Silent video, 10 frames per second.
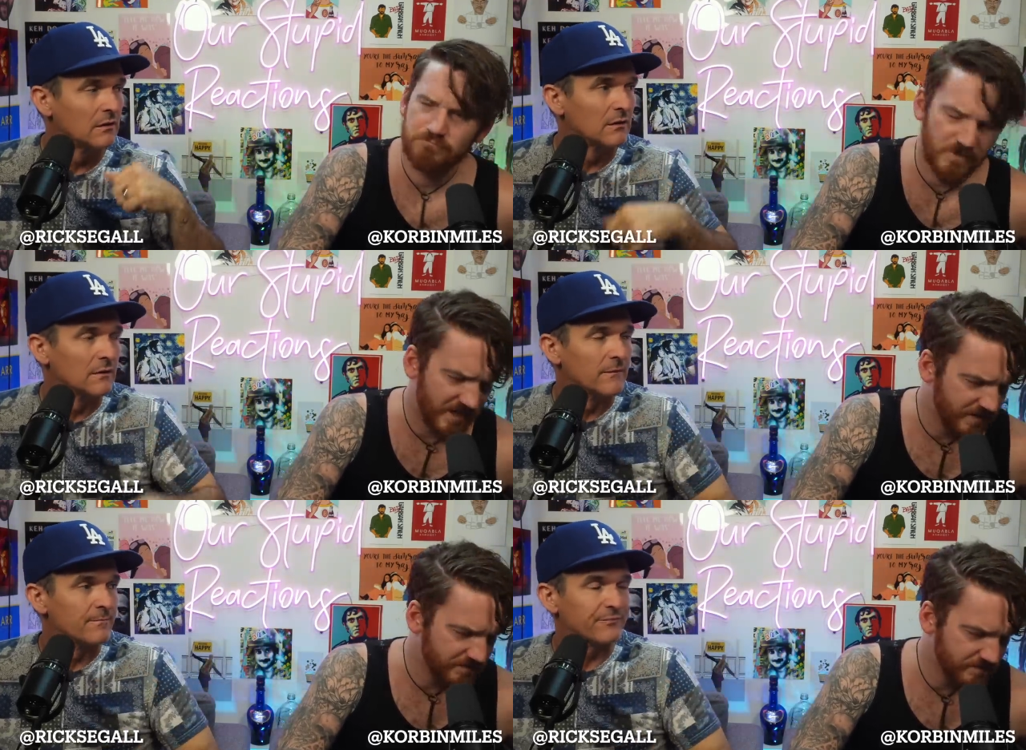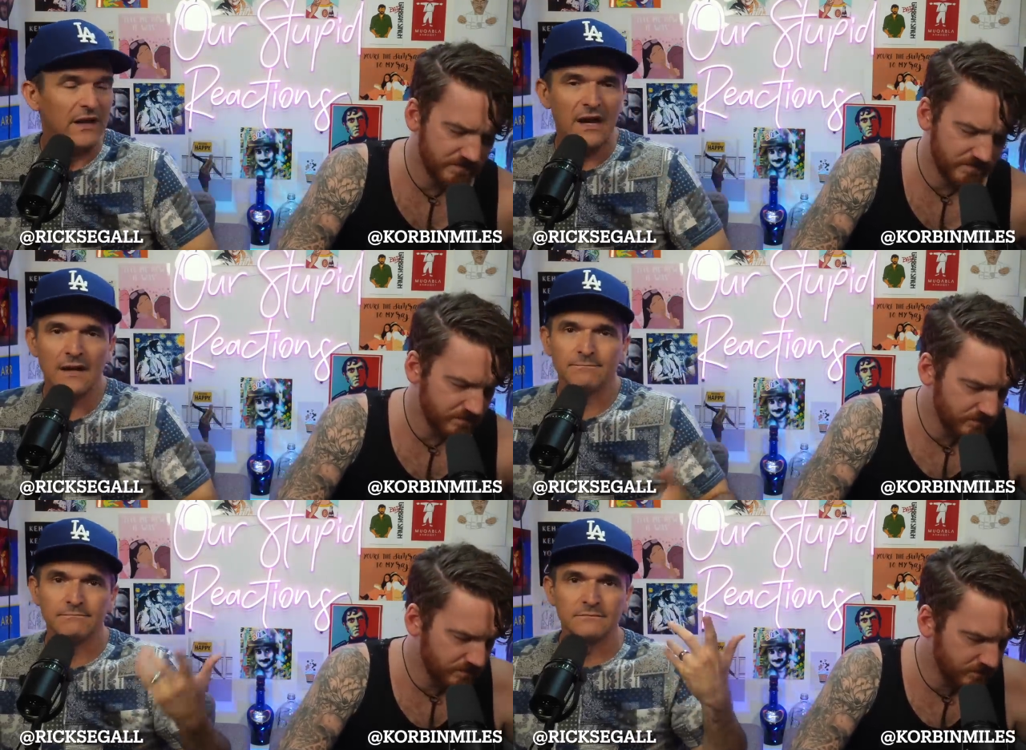Speaker 1: Why?
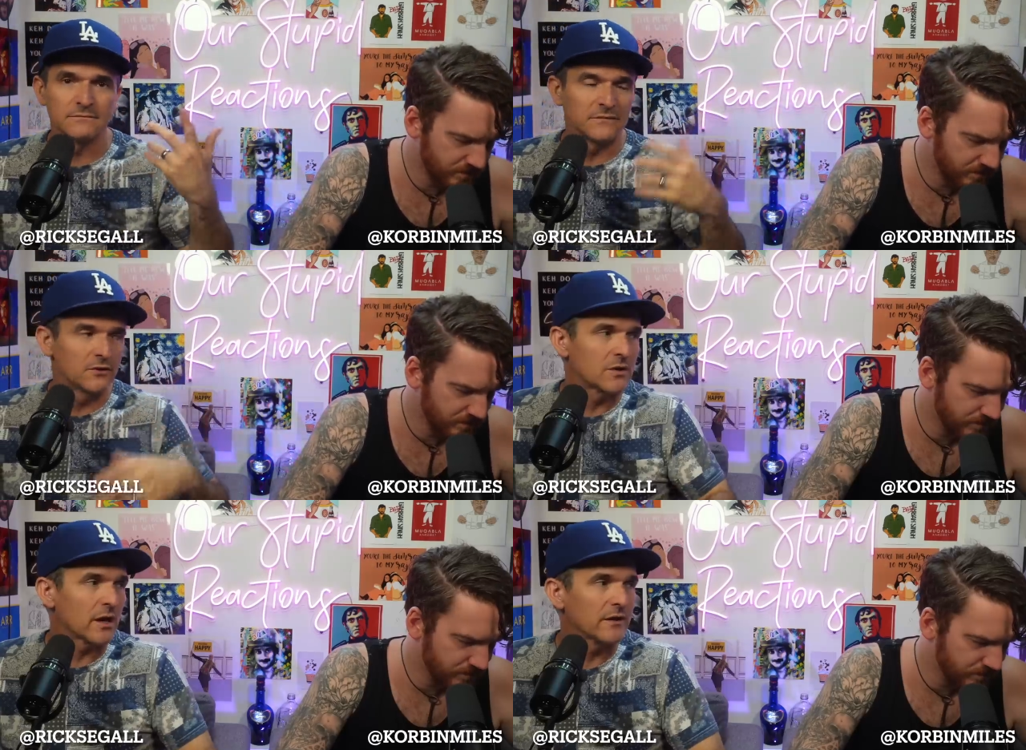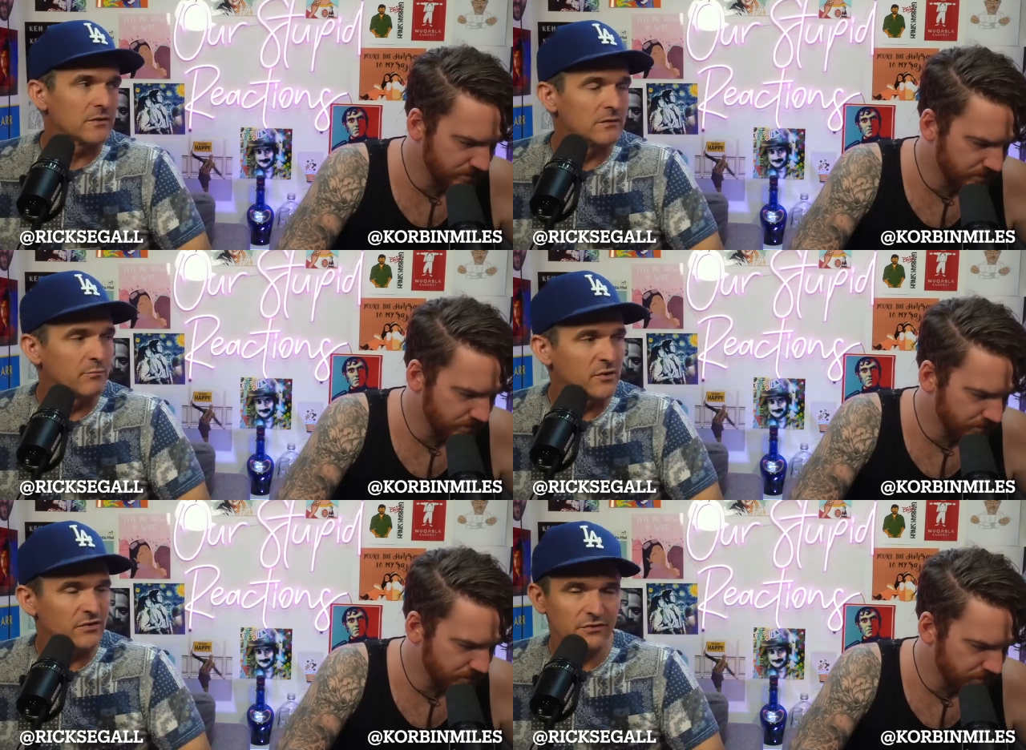I, you're talking to the
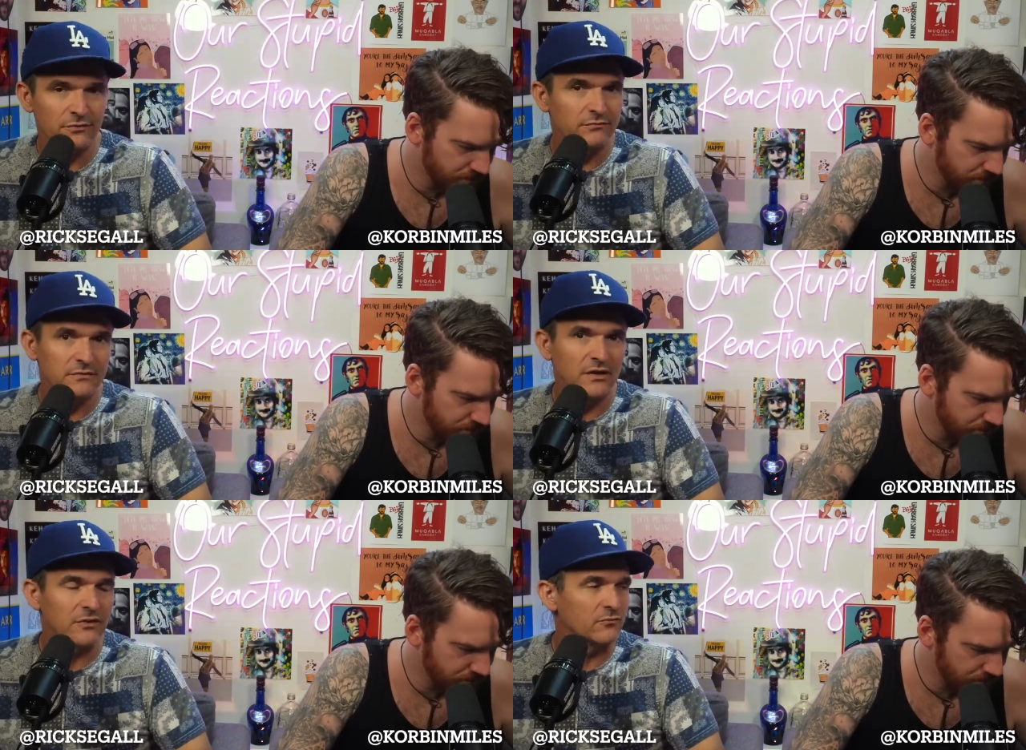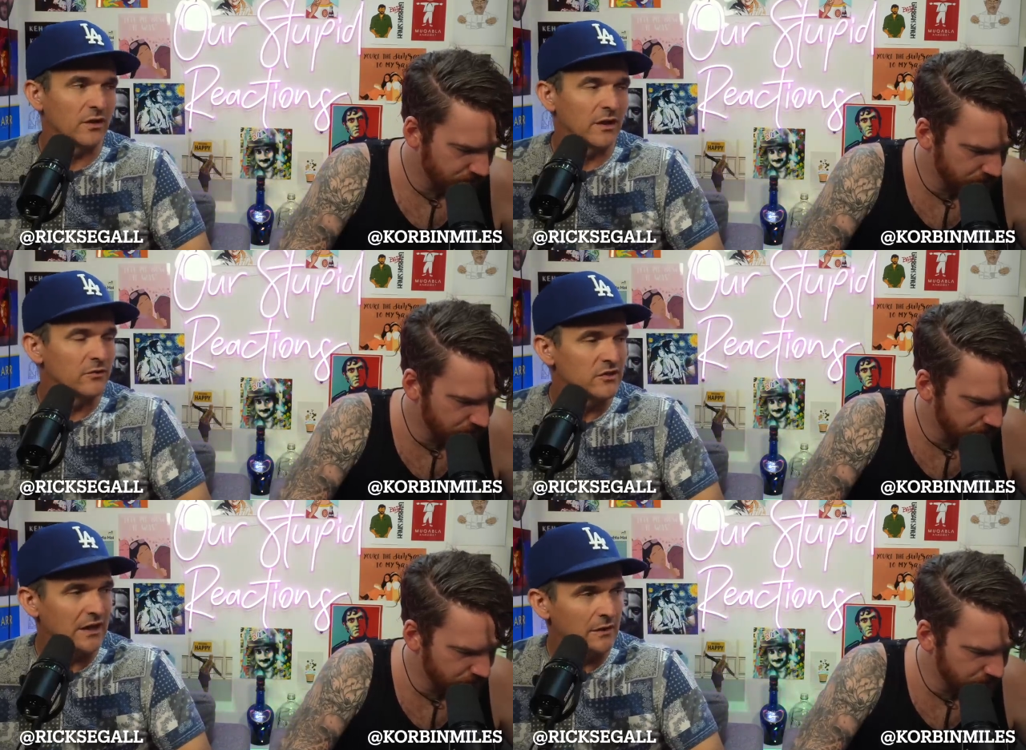person who doesn't really
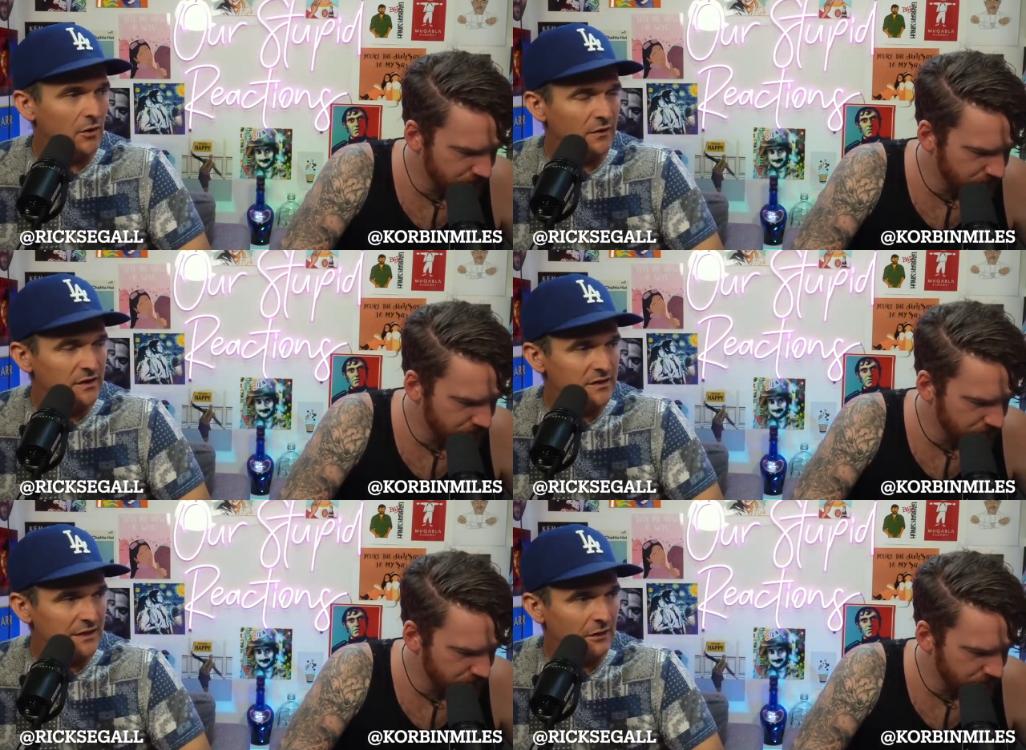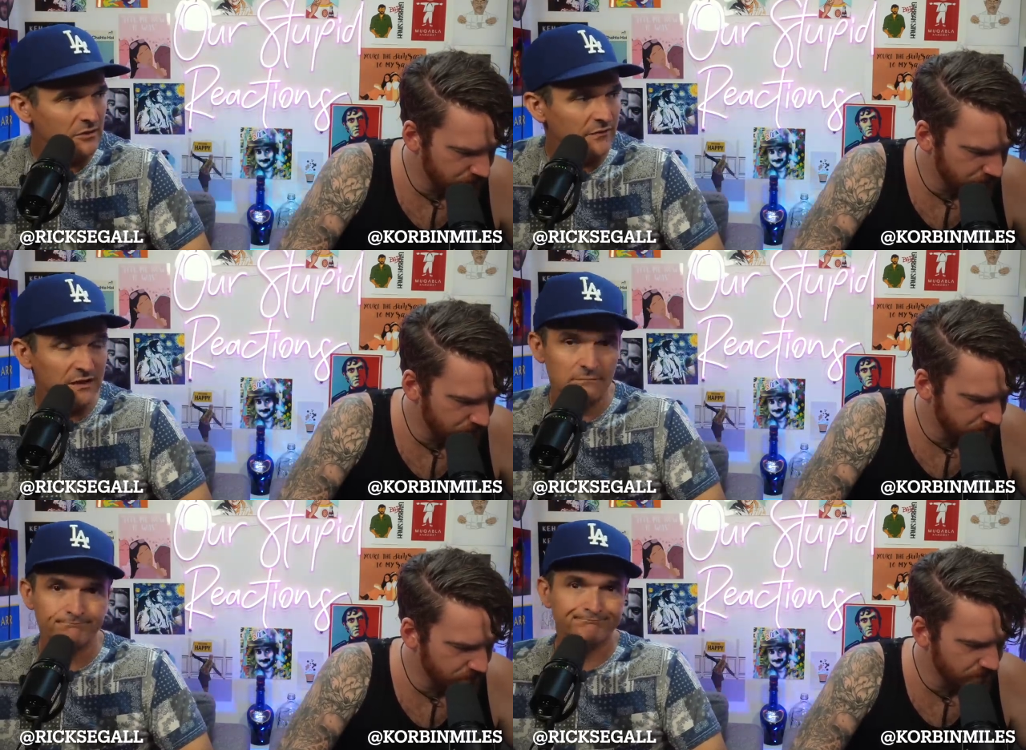understand all the ins and outs of
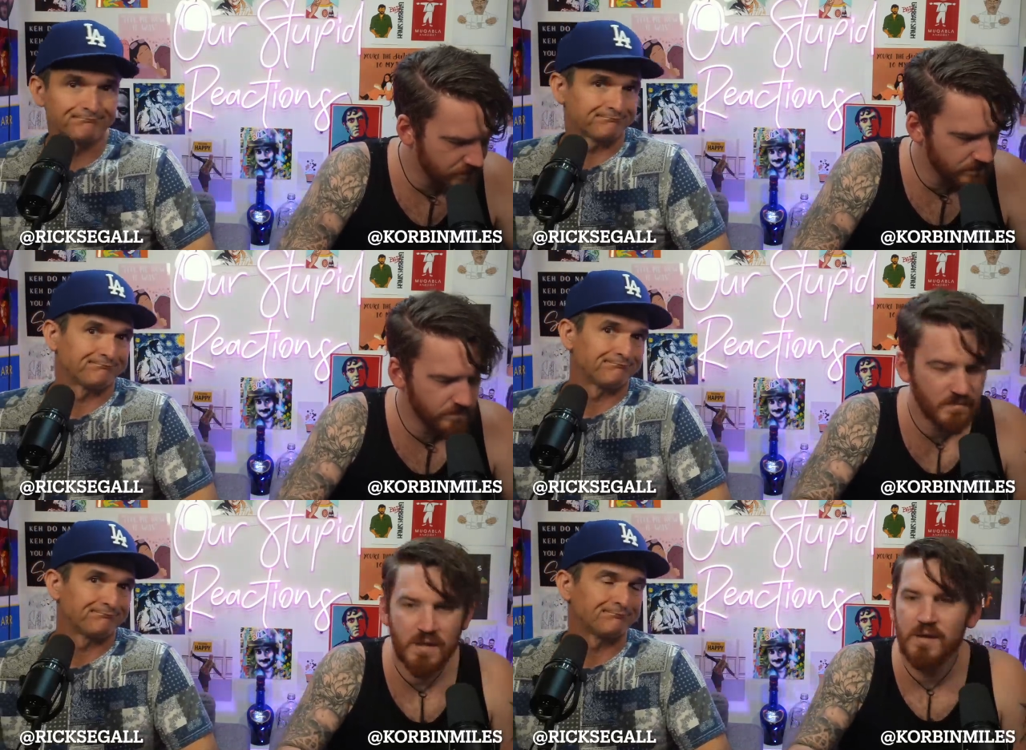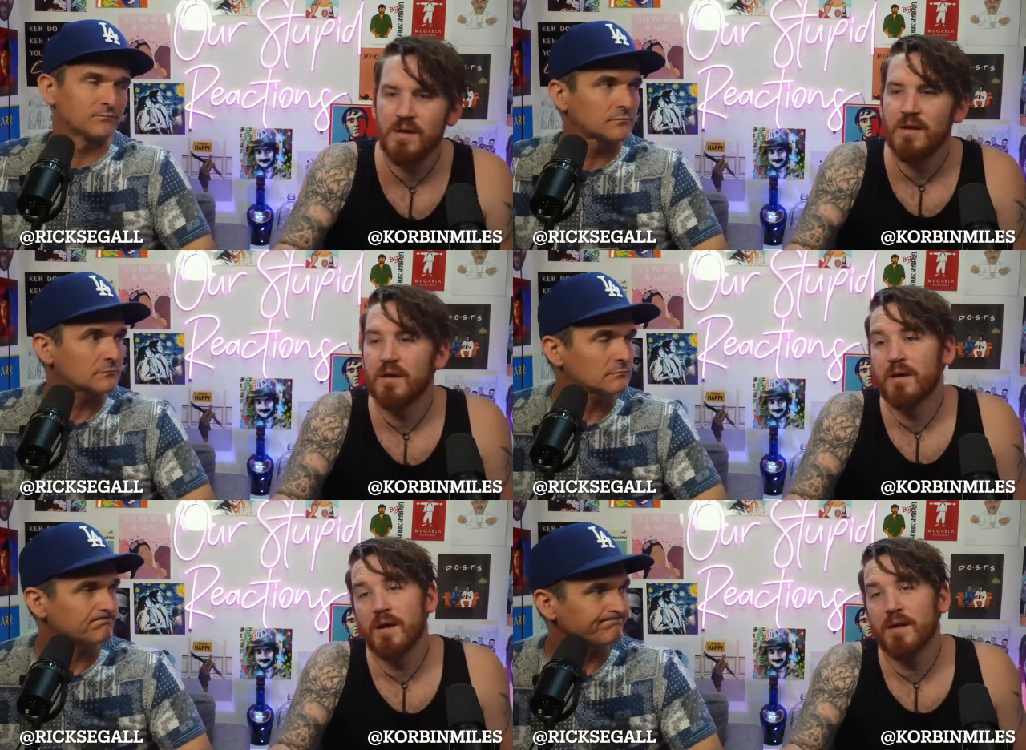it.
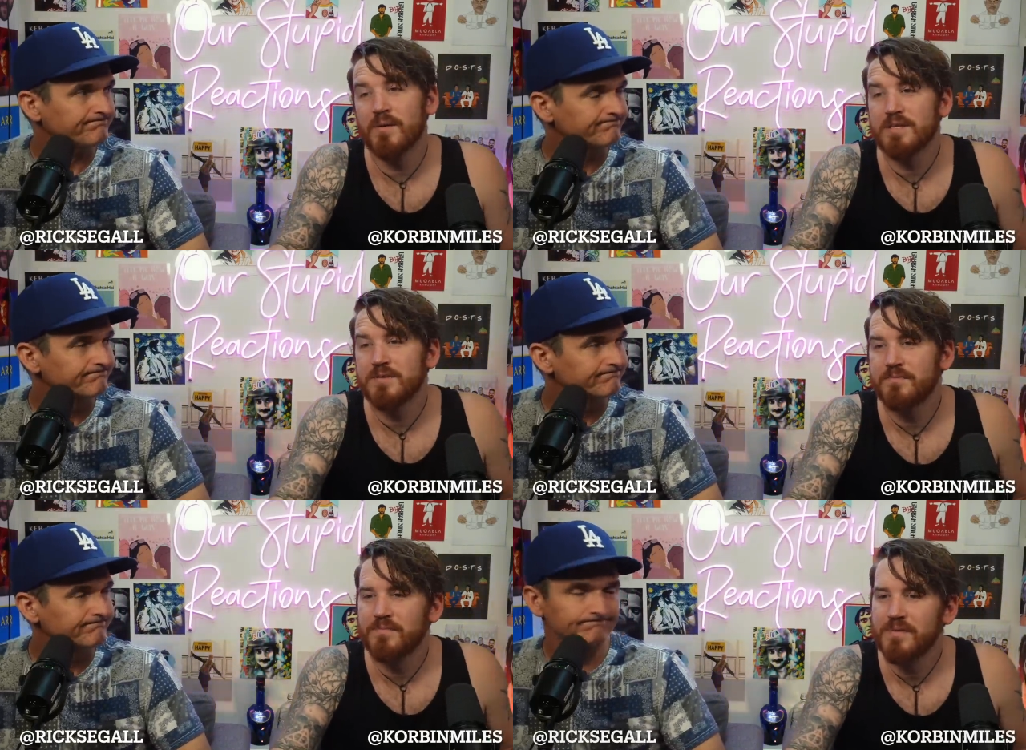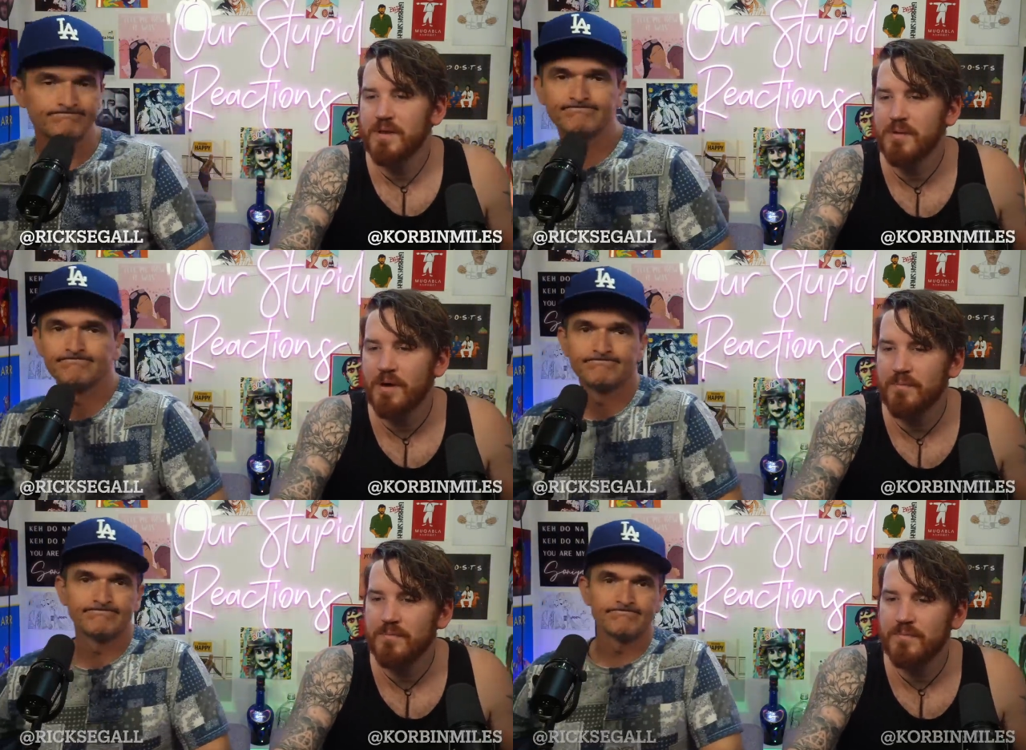
Speaker 2: Anyways, here we go.